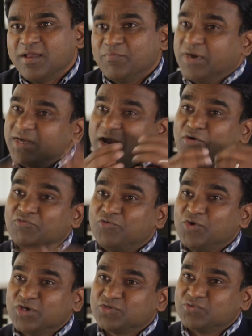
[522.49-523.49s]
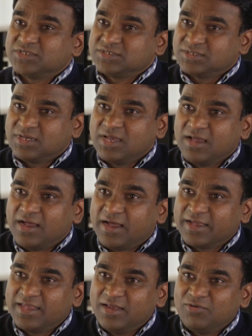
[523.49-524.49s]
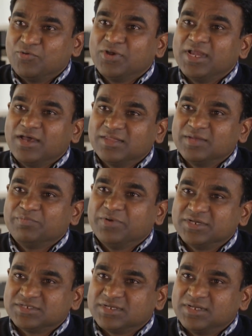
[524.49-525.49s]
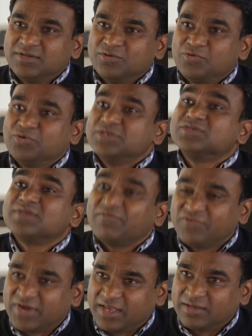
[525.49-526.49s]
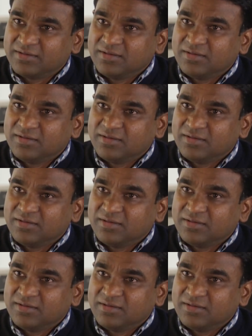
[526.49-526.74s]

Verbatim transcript: But our focus was again only on the person who is suffering.